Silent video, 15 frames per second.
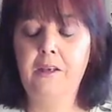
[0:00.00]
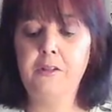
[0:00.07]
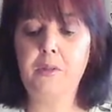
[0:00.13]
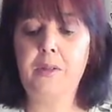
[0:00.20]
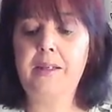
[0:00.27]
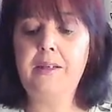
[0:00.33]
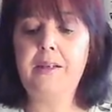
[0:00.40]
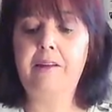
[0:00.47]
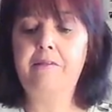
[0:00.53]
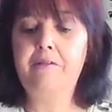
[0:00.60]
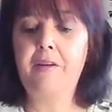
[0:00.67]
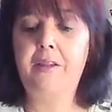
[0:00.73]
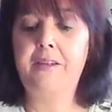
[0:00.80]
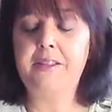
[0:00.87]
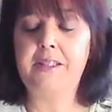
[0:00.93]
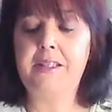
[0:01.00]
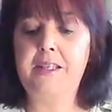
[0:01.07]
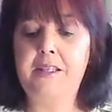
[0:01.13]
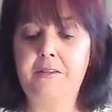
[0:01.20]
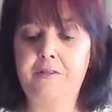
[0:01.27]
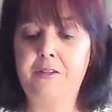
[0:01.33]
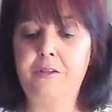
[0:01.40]
So we're going to clarify this
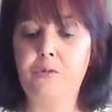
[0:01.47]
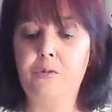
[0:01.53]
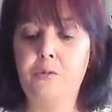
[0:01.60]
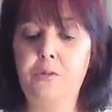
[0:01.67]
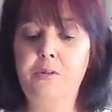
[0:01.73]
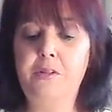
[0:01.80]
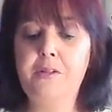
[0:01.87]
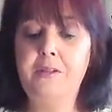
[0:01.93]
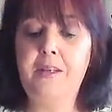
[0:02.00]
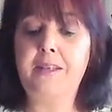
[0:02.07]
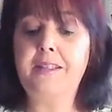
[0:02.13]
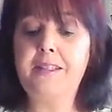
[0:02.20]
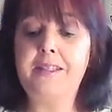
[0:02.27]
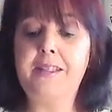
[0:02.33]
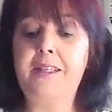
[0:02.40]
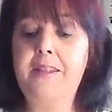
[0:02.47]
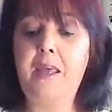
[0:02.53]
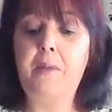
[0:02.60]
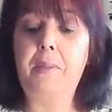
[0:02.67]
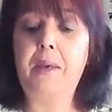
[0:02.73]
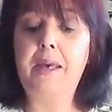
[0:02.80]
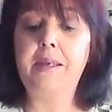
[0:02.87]
Ten of Swords, and as I said,
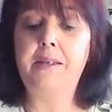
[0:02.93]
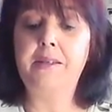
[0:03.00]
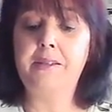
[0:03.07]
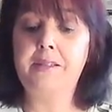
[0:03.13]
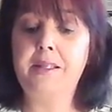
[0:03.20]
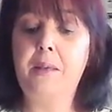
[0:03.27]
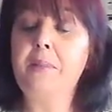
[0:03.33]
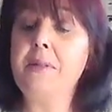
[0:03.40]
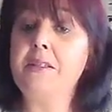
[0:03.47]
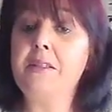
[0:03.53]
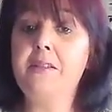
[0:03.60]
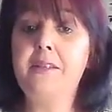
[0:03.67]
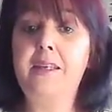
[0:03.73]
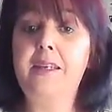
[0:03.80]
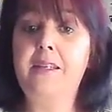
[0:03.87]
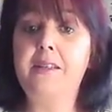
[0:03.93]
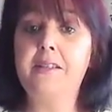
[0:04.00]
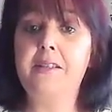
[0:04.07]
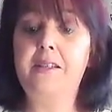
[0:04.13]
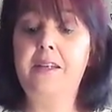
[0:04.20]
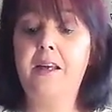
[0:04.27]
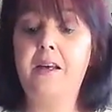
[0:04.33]
that pain is coming to the
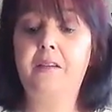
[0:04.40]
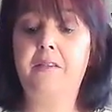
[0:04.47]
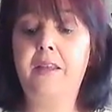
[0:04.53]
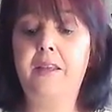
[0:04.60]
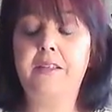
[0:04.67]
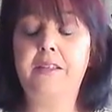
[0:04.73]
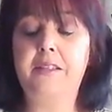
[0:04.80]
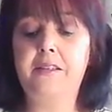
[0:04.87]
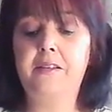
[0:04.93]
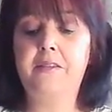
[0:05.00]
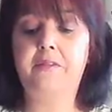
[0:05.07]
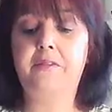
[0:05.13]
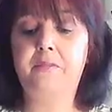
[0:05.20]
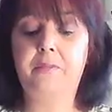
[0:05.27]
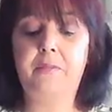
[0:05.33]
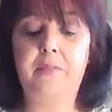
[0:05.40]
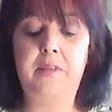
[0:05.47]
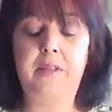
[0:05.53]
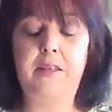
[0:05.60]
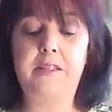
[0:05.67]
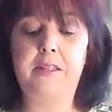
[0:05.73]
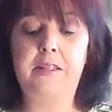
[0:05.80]
end now. That's
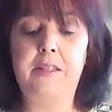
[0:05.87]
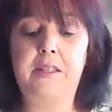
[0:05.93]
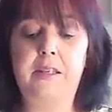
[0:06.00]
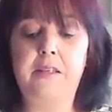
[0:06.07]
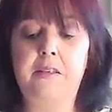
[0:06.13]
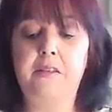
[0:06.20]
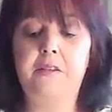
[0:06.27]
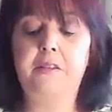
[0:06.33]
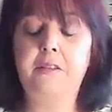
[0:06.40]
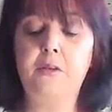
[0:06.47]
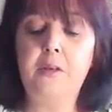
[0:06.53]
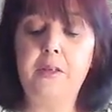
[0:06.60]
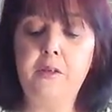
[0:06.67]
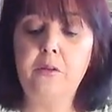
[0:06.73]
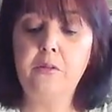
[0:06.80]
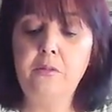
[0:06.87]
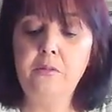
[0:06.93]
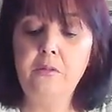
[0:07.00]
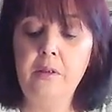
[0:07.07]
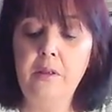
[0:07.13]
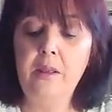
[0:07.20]
the end of the cycle.